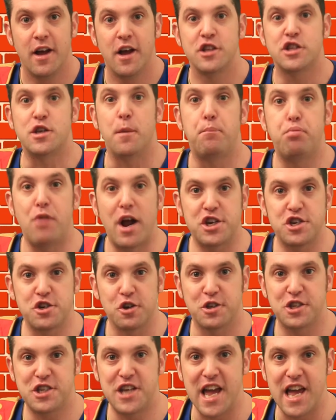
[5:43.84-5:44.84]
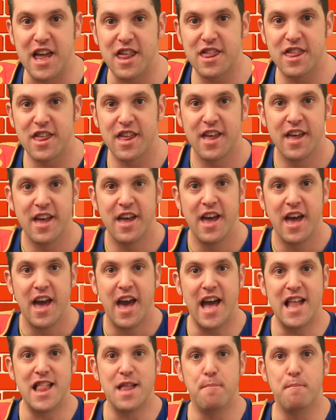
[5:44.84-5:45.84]
to brush your teeth
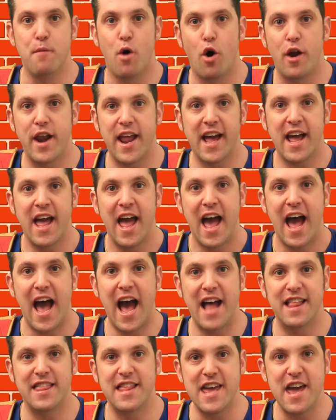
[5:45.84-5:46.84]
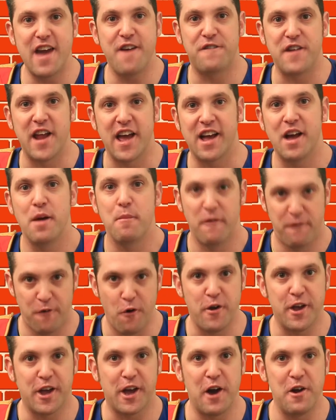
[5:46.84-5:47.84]
in the morning and the evening
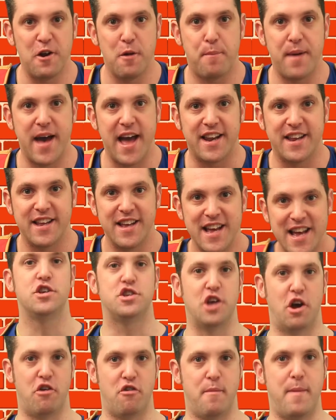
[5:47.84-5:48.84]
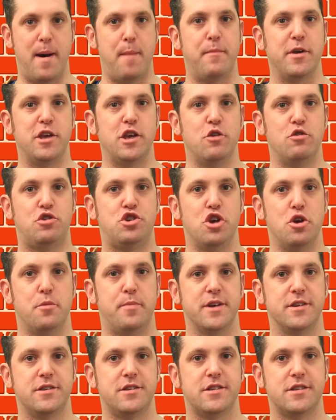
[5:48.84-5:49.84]
before you go to bed. So remember,
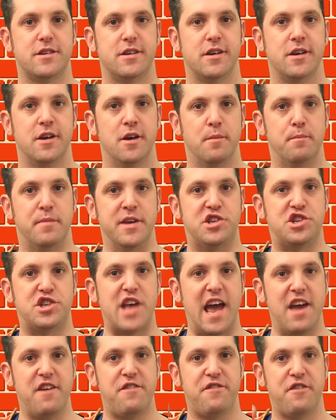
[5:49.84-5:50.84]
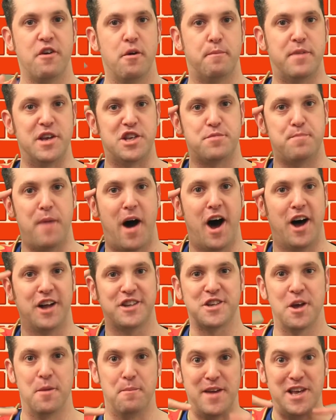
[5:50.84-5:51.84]
YouTubers, be safe, be
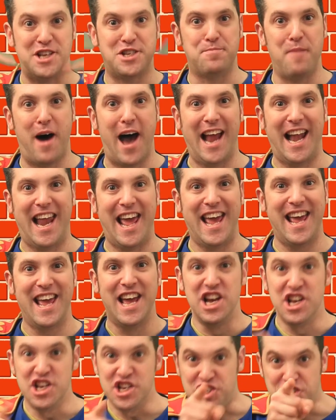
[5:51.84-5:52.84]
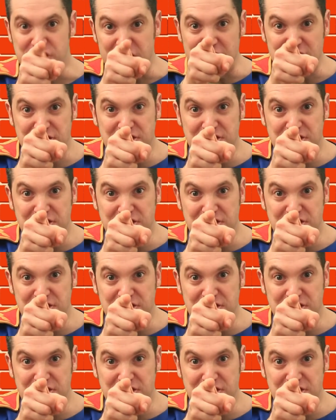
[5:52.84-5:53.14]
smart, be smiley. See you